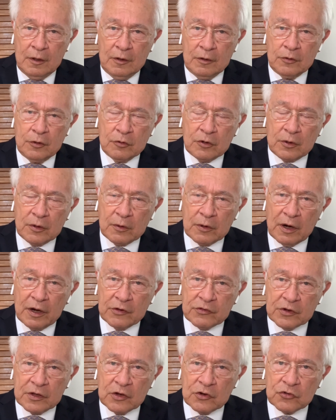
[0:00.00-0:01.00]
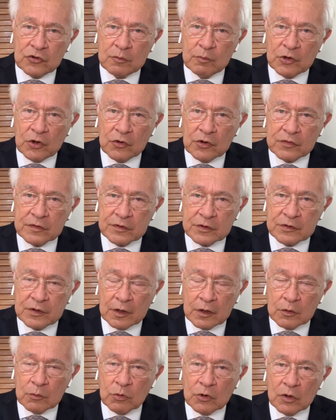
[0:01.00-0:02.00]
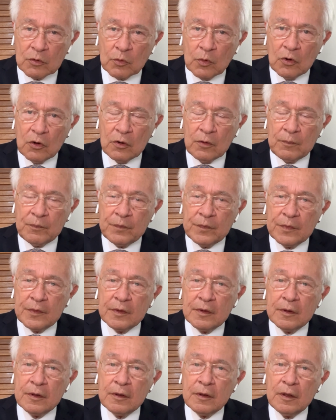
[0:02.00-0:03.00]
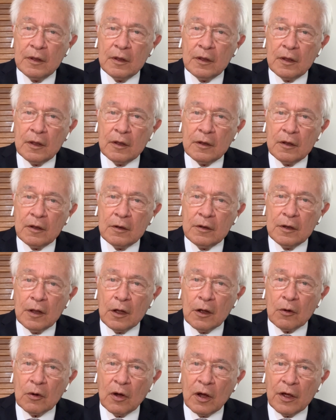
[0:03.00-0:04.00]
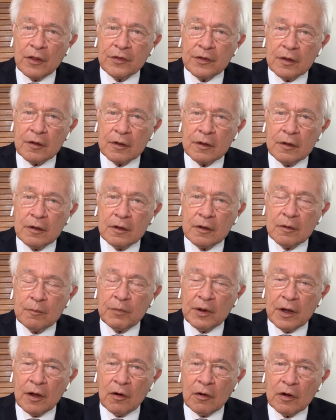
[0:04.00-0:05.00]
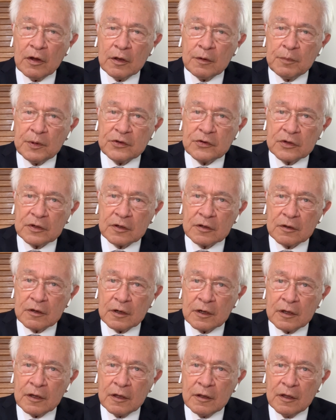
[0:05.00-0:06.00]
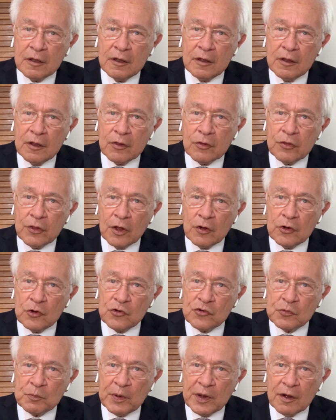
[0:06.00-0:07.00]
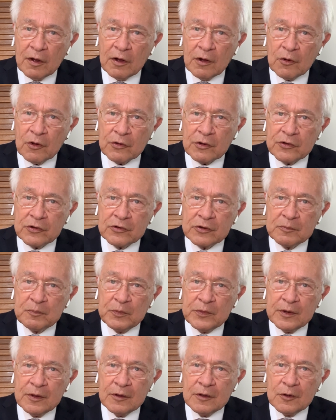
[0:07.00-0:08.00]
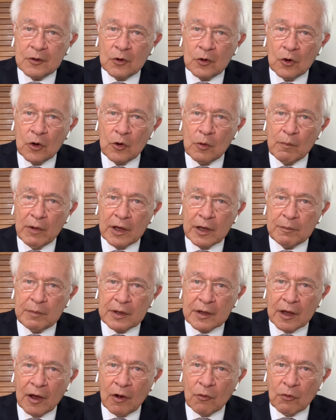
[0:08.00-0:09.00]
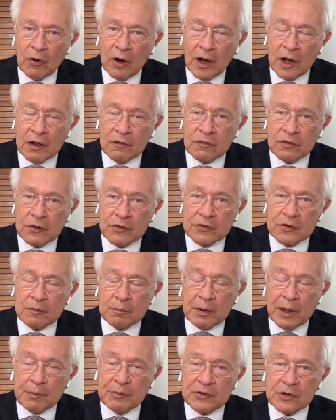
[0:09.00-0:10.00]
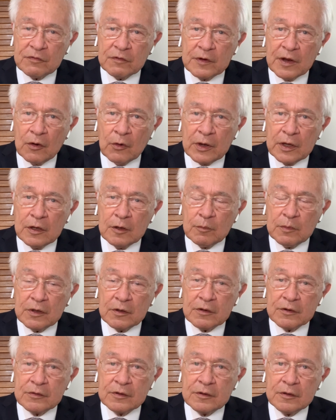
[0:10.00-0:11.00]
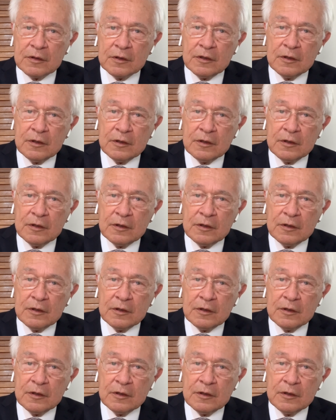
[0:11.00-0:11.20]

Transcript: nuclearization because of the Second World War. No other power, and particularly those powers who may be our rivals and perhaps even our enemies,